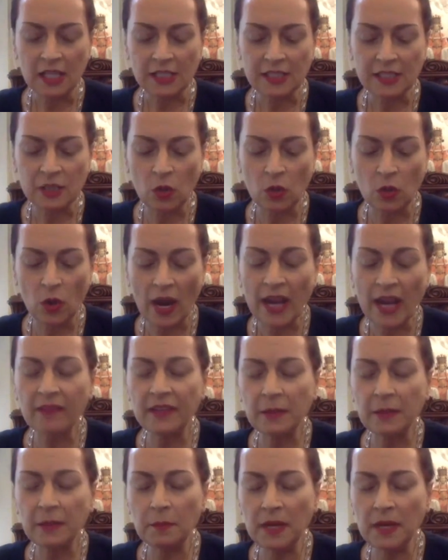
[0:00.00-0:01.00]
So
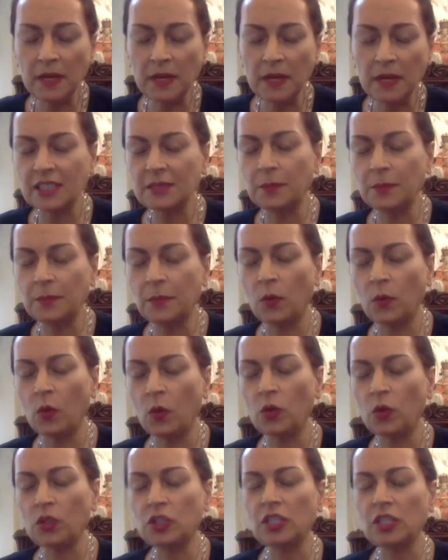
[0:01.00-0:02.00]
every matrix
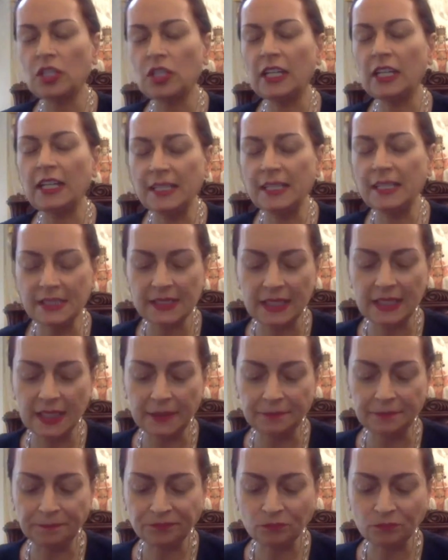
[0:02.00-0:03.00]
point is
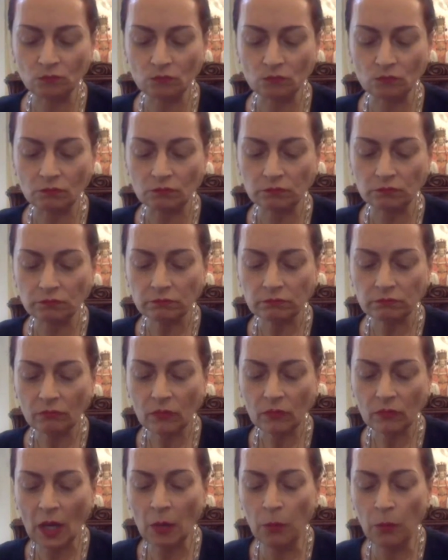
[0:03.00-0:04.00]

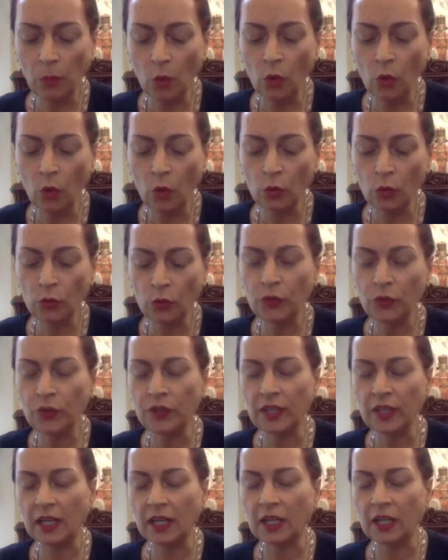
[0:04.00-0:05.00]

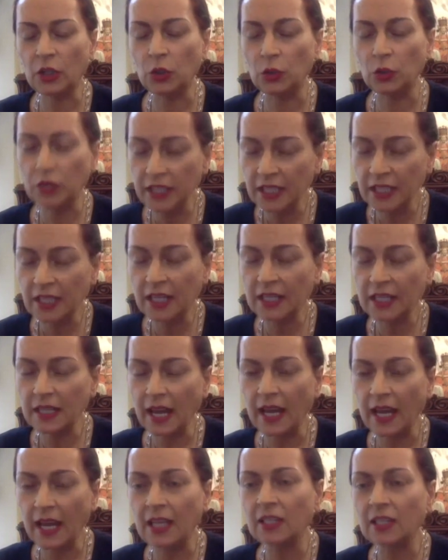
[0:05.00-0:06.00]
both unique
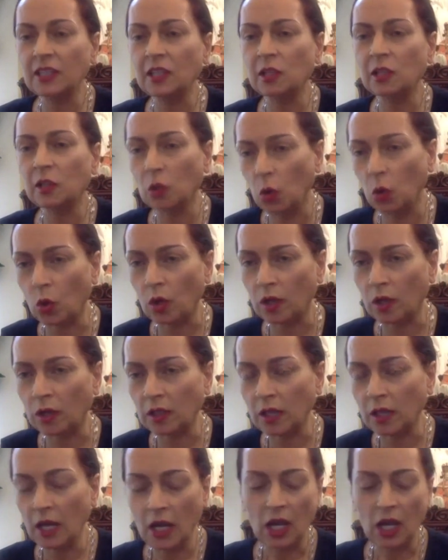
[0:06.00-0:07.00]
and
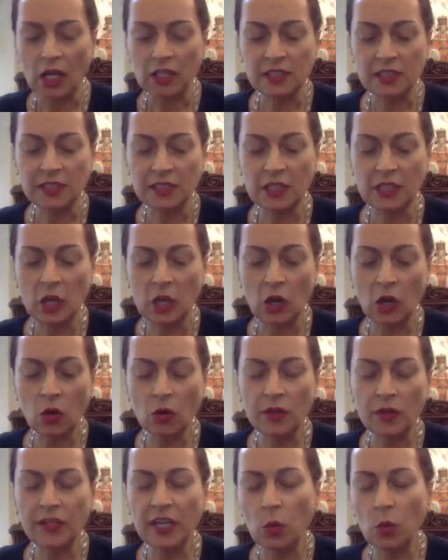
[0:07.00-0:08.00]
local.
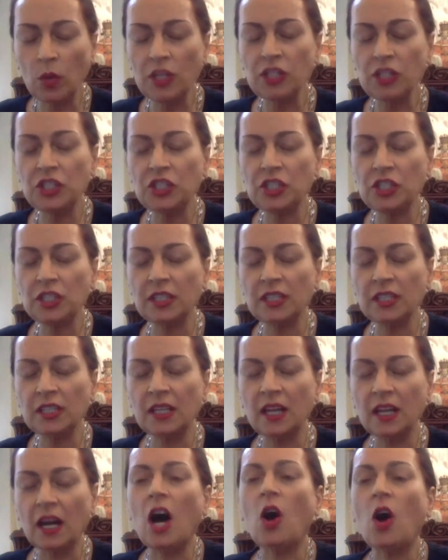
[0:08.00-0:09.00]
So the question,
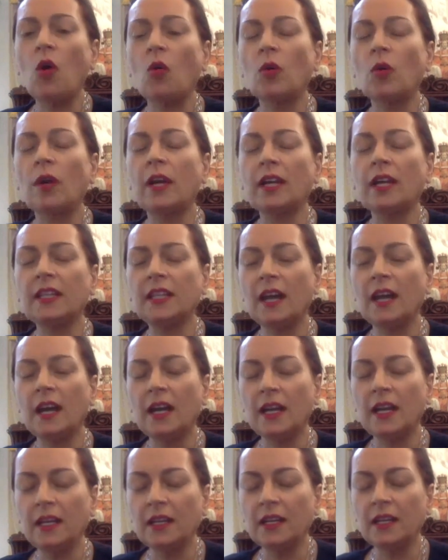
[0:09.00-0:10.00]
how can
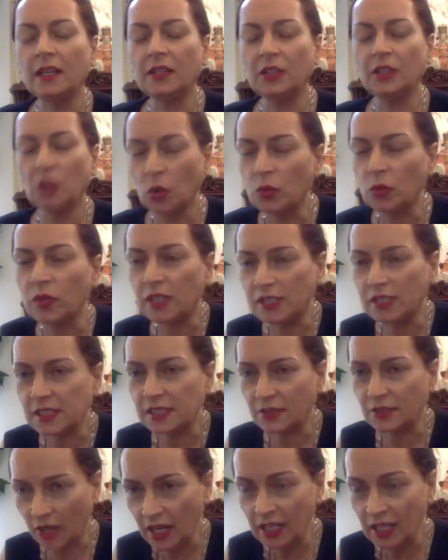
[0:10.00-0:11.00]
I know
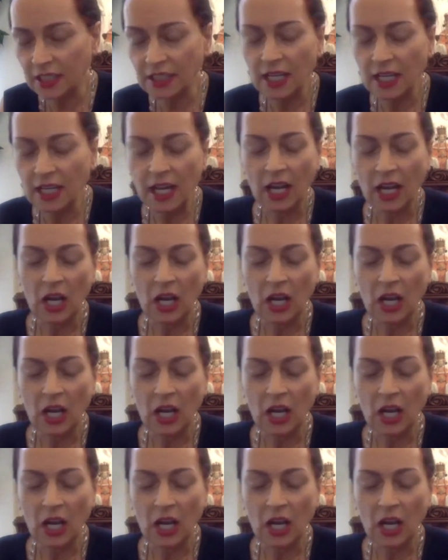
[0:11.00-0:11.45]
this, right?